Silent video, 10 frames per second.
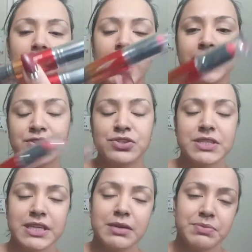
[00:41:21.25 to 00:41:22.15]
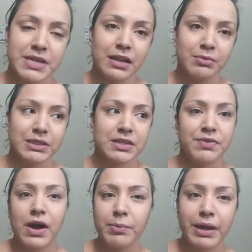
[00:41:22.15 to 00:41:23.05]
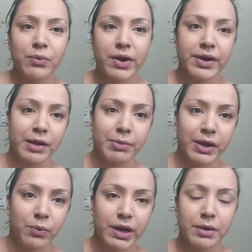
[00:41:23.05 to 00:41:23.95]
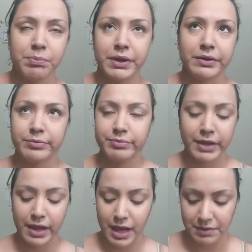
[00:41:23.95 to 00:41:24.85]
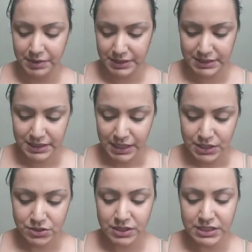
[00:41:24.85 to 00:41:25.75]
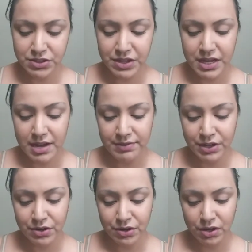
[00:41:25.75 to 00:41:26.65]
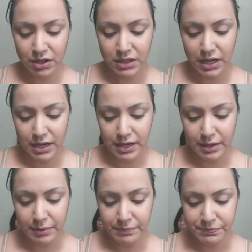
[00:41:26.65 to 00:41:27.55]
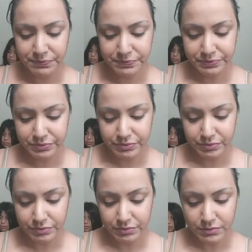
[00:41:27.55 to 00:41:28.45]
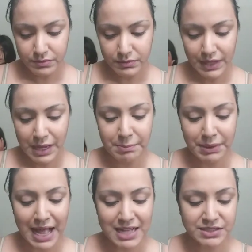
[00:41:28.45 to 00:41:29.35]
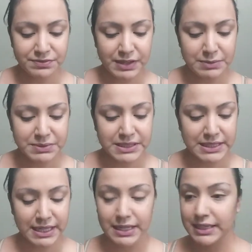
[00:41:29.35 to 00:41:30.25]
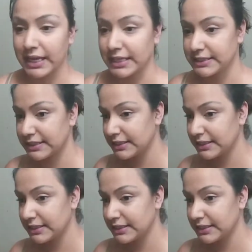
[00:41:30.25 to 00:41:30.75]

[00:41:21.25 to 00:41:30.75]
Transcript: I did keep telling myself I might wear it, I might wear it, but I haven't. So these are the CoverGirl um, Blast Flip Stick. Yes.